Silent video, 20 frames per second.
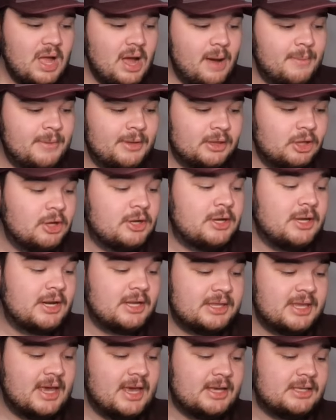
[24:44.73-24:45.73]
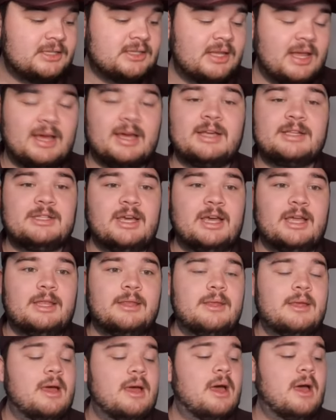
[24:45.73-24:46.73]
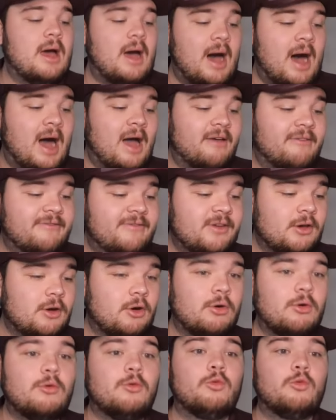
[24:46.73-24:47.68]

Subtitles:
mean, looking at this, like I said, I feel